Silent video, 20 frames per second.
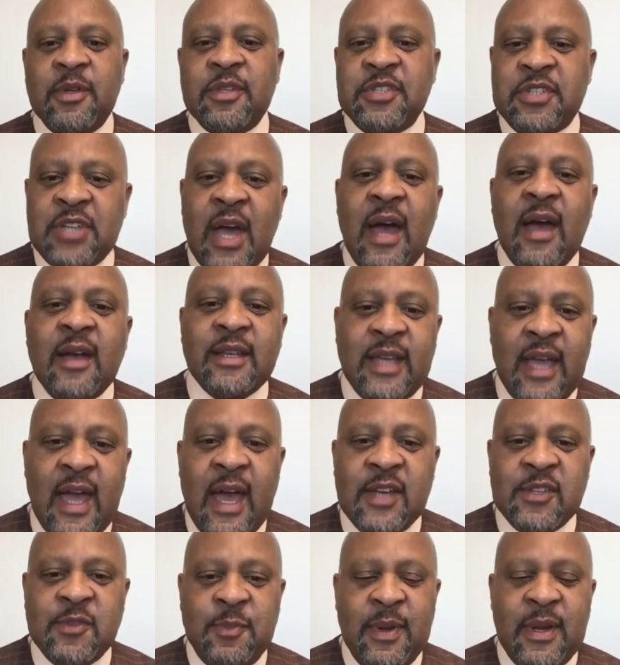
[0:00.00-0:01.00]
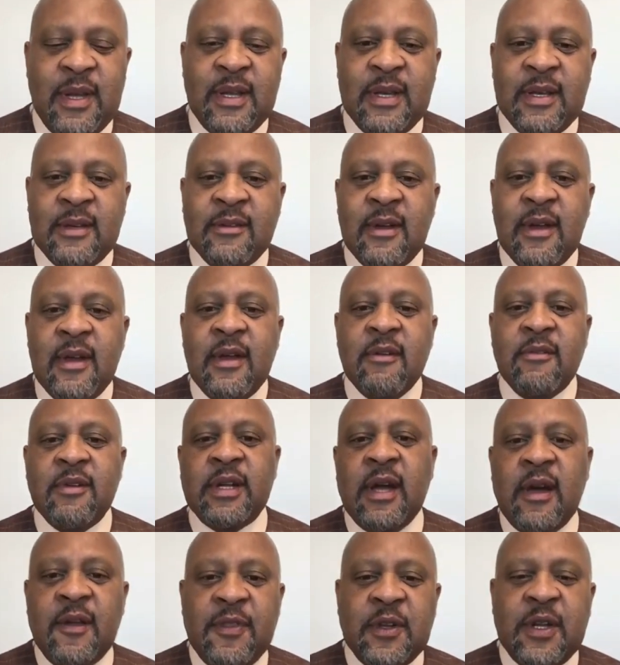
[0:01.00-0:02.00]
With John Cash Penney,
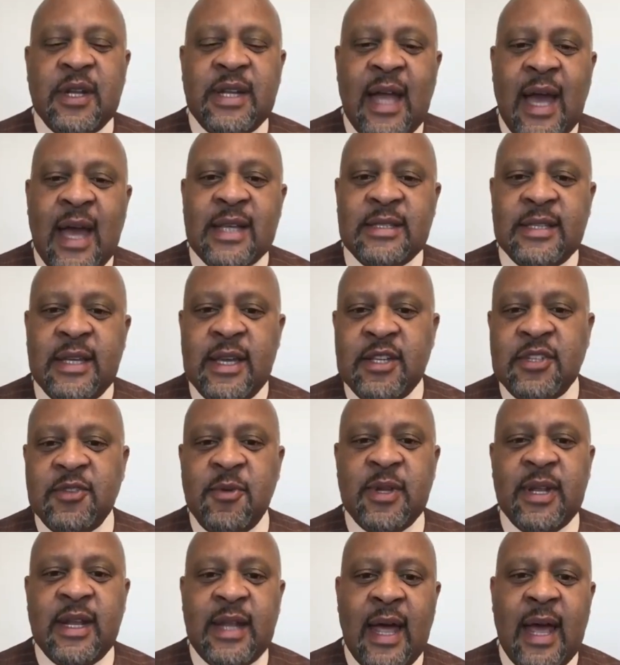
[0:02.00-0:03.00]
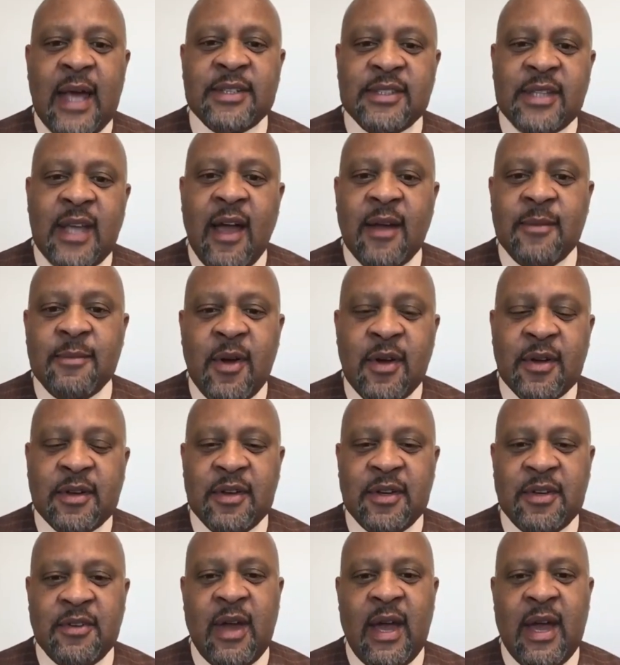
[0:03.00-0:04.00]
right after the nineteen twenty-nine stock
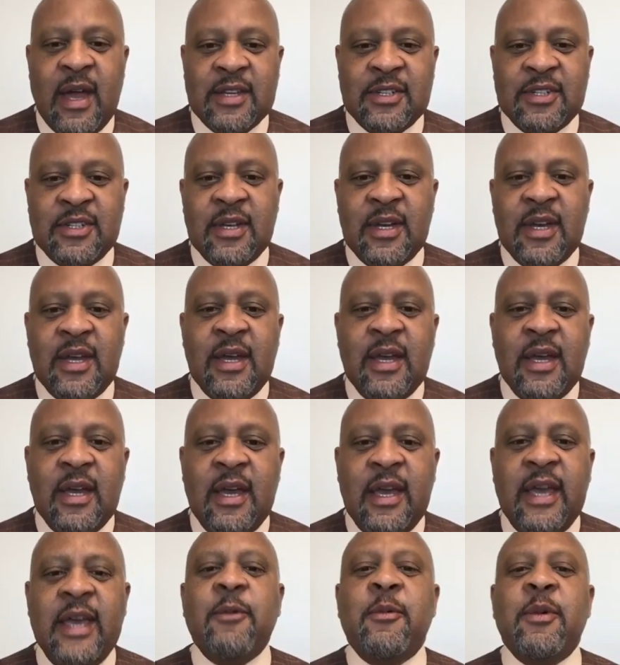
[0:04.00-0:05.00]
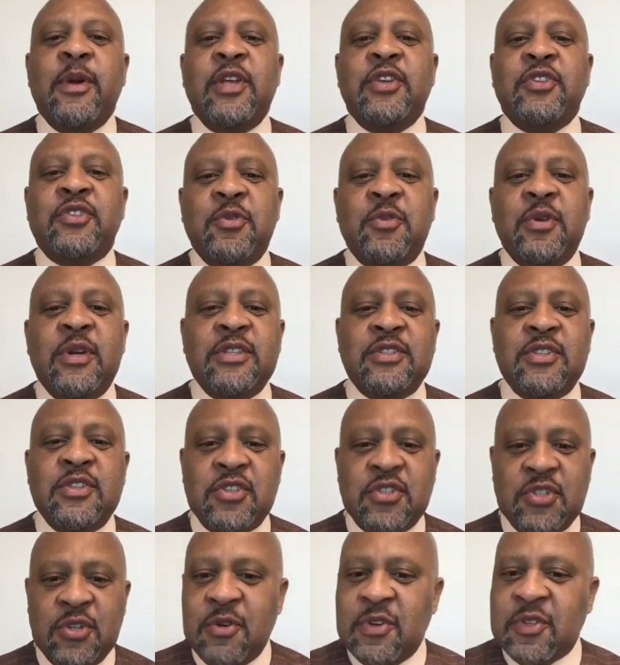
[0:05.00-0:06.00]
market crash, he went into
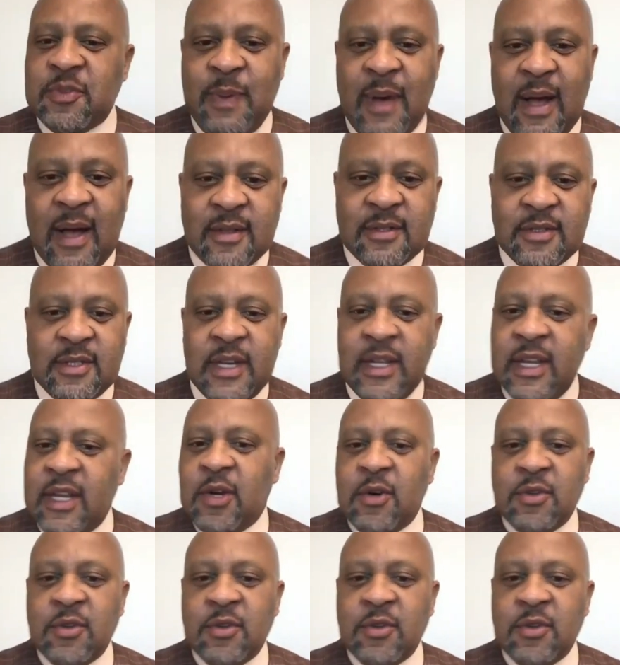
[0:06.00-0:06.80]
his insurance policy.